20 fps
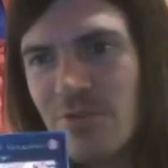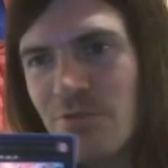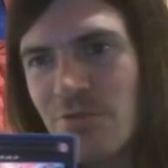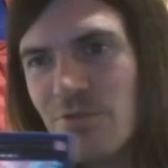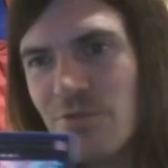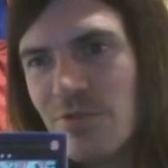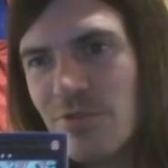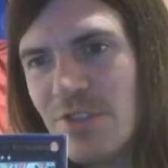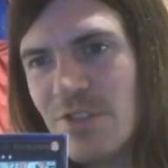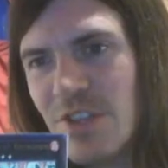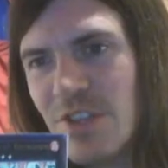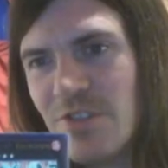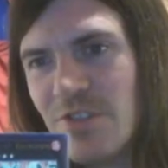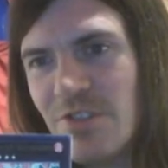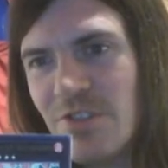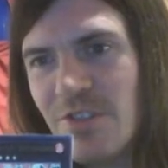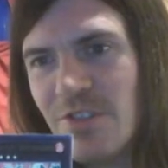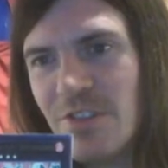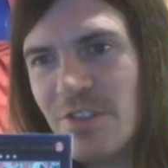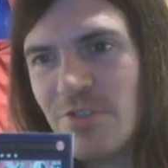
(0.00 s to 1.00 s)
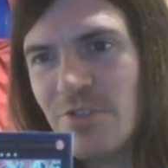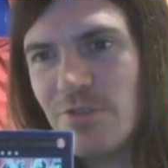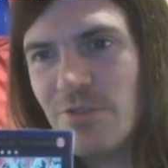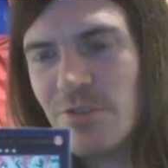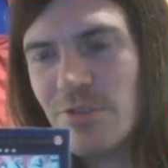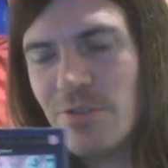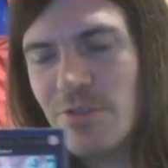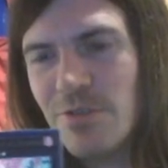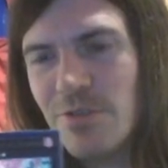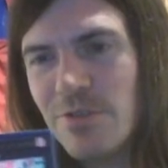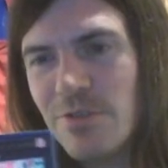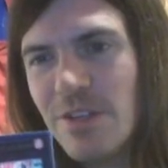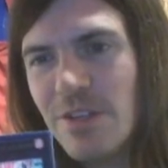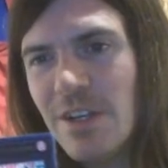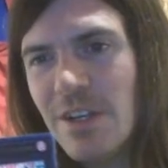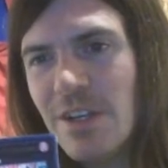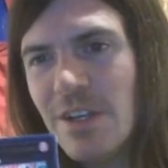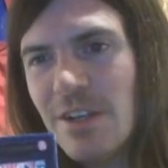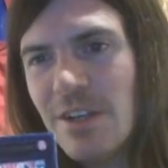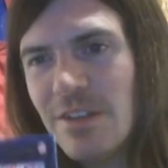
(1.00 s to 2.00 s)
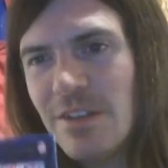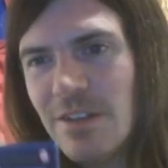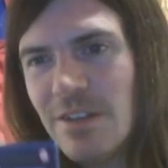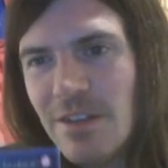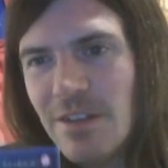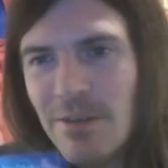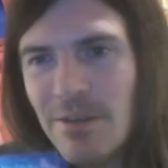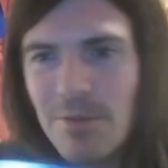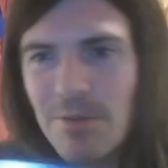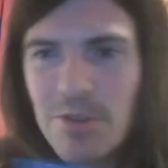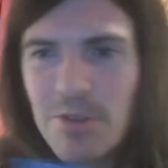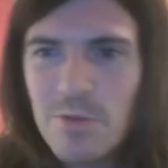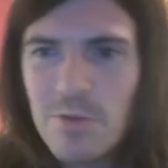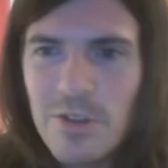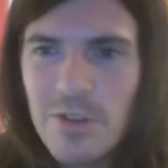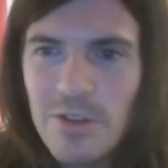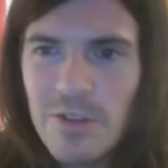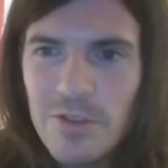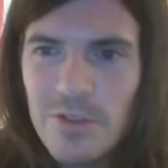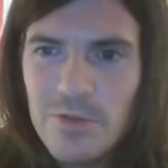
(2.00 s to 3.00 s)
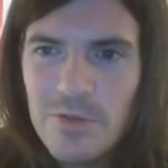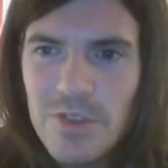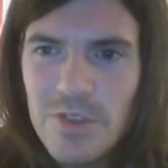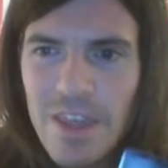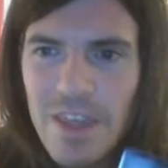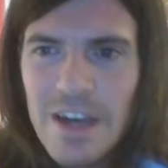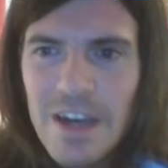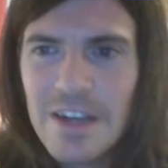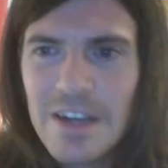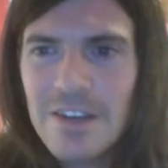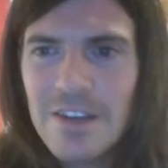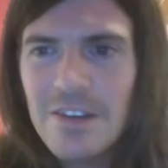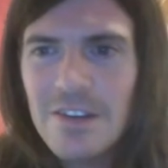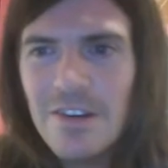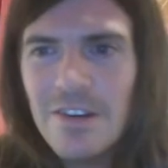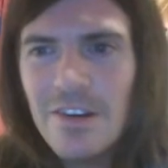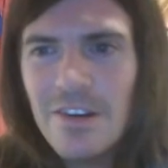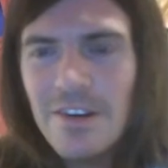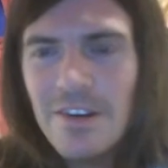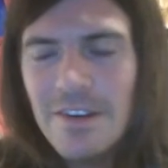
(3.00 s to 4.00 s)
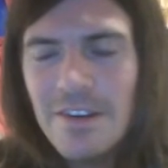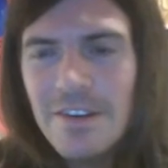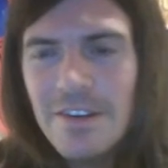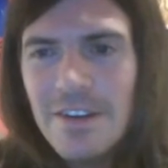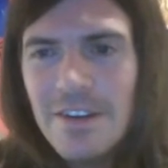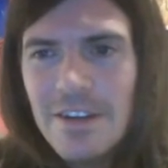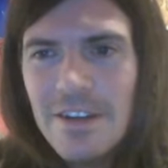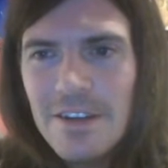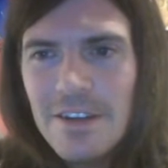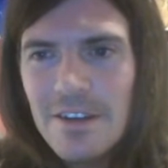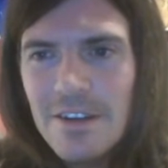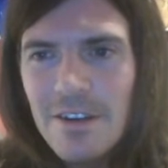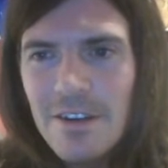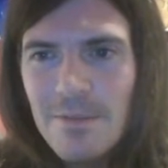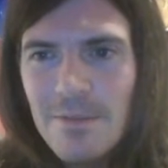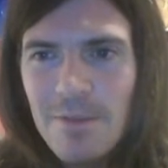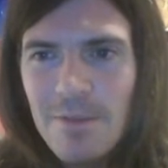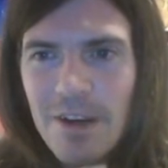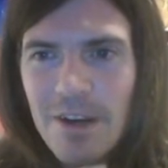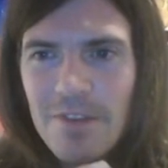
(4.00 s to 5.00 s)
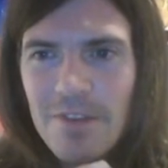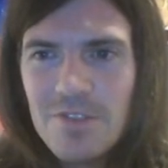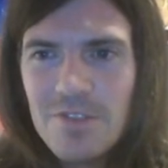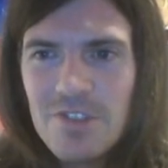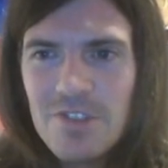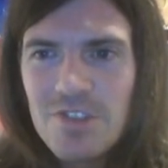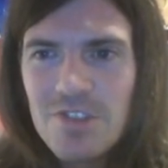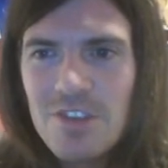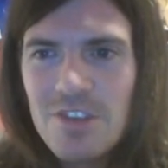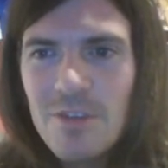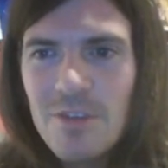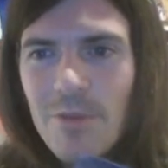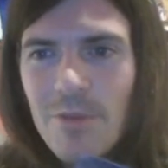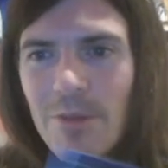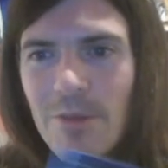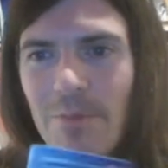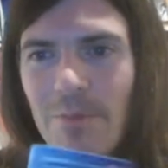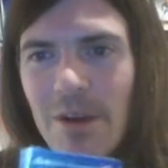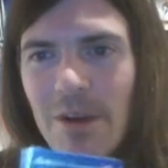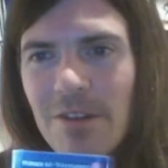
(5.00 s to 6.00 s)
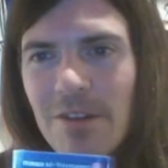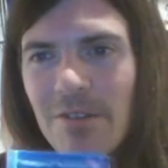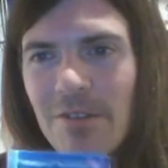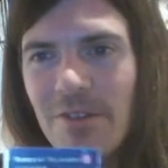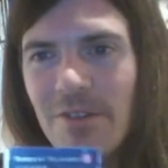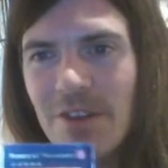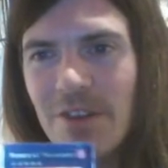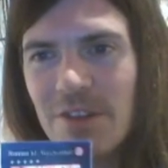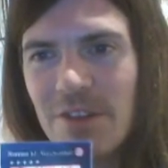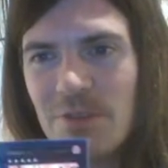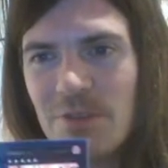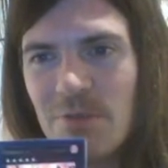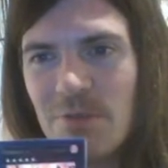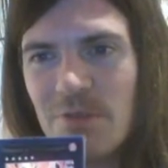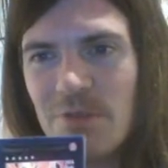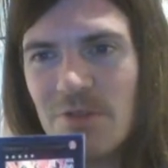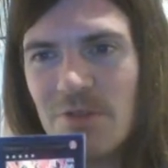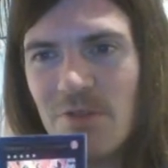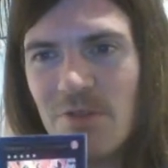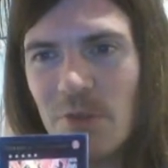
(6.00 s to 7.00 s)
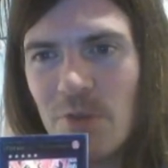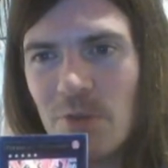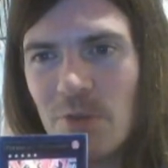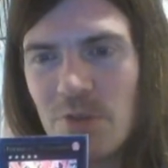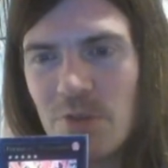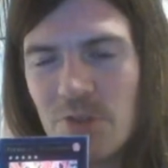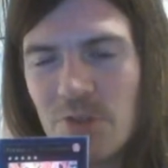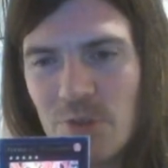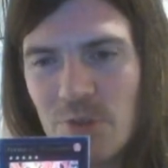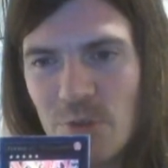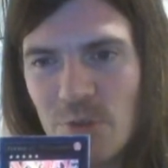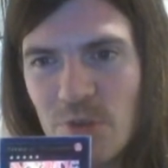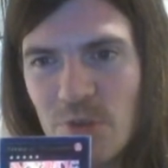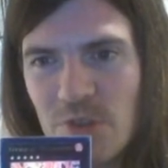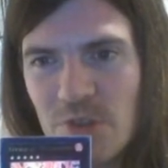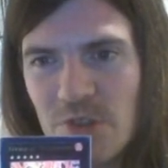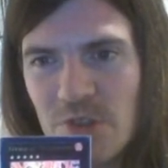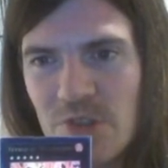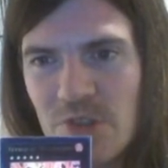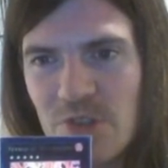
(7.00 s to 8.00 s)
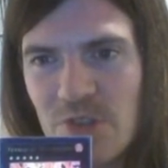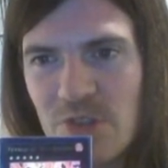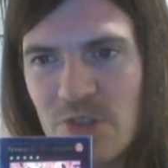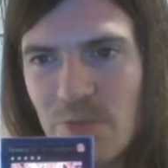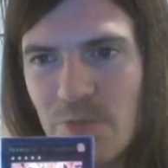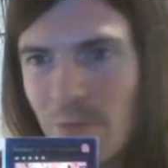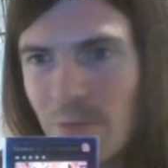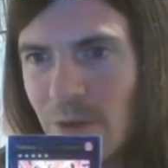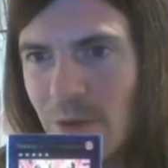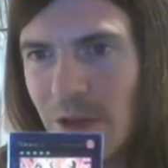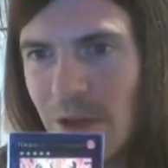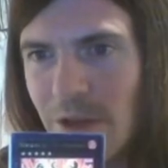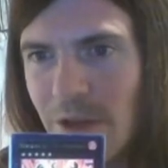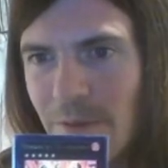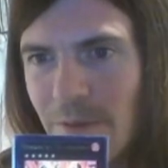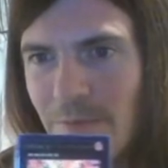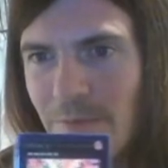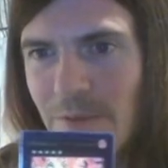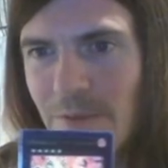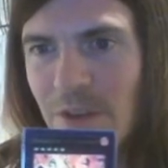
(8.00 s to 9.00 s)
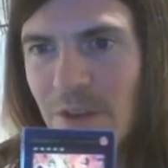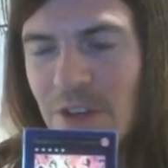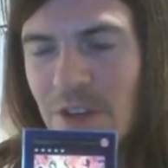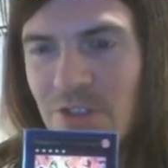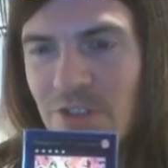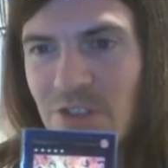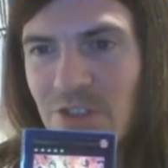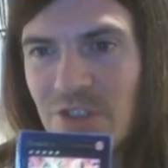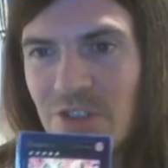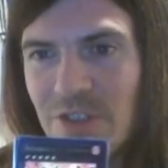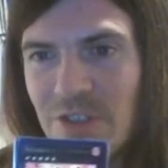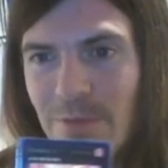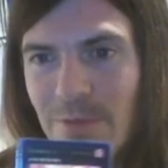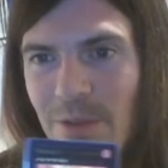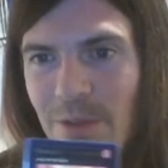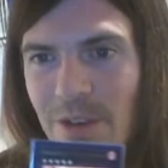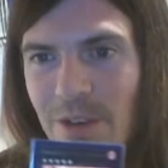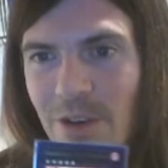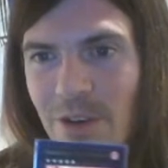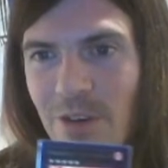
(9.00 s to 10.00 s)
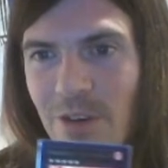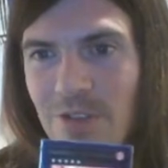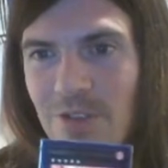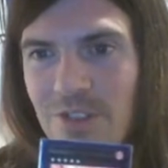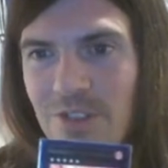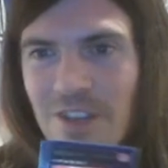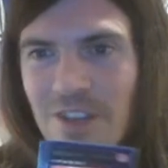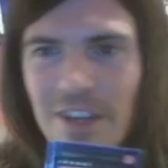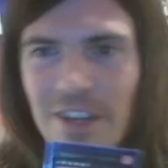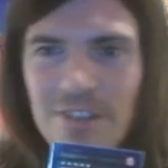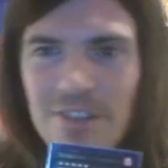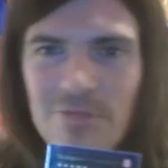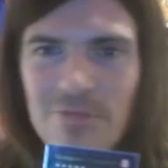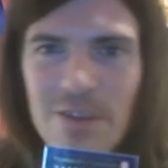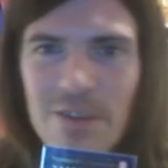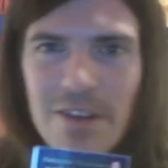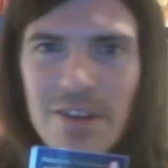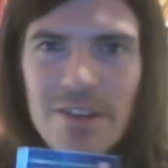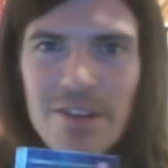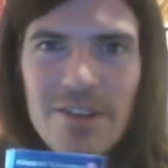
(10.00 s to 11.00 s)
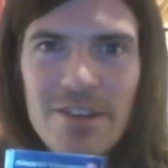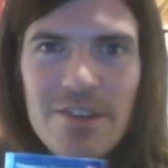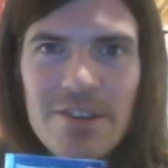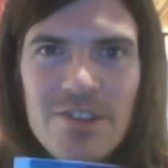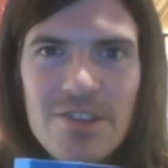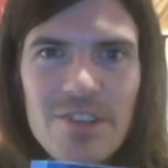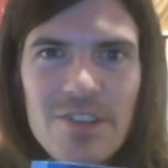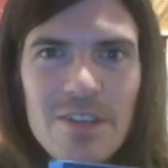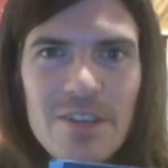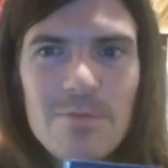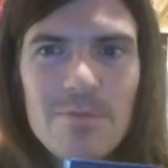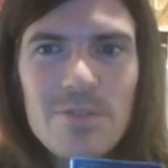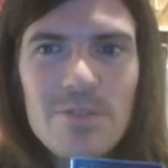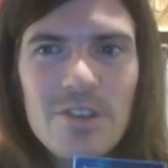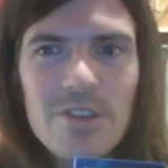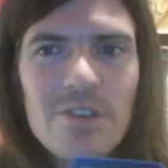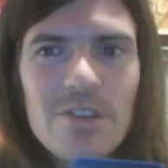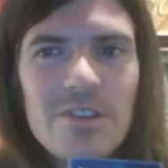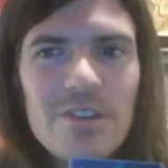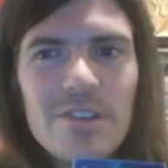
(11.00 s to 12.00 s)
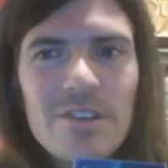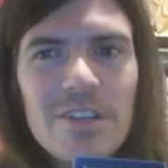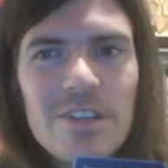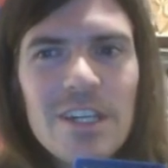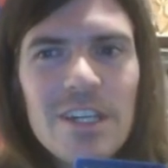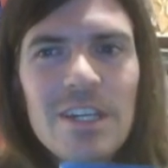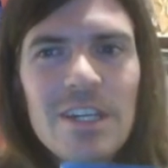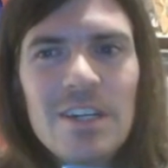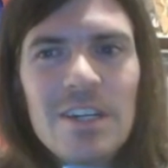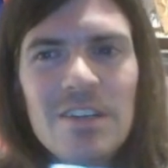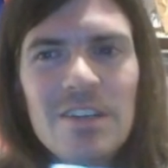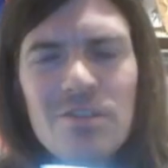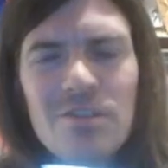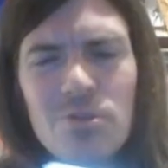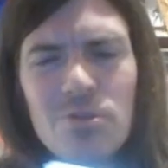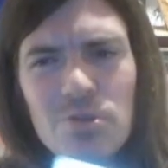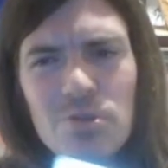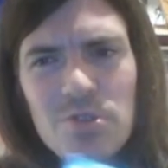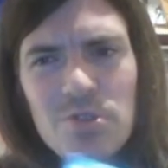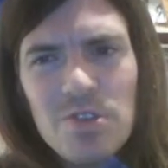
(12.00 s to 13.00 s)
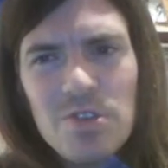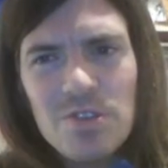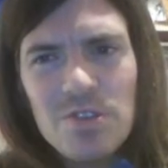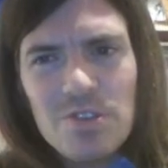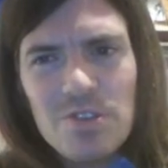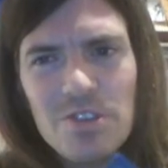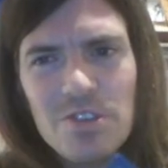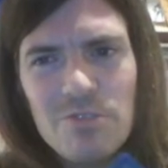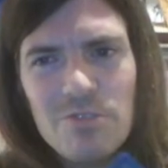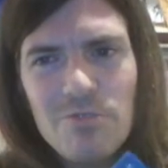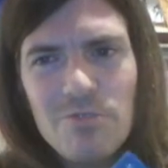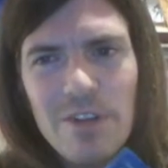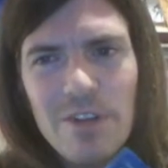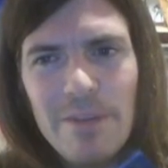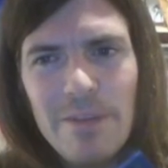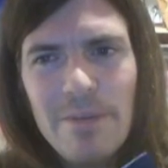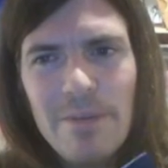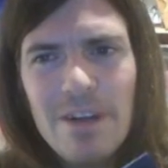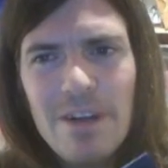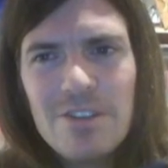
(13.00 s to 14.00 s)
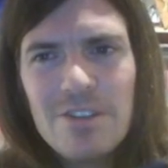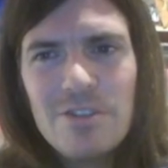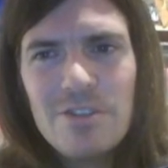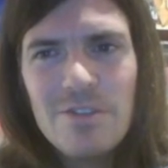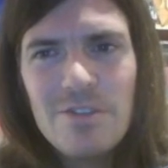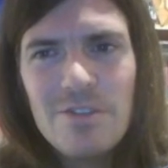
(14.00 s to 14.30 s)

Destiny End Dragoon. Because when I use that guy, I have to skip my battle phase, whereas Volcasaurus just simply can't attack directly in the same turn. Of course, it doesn't really matter if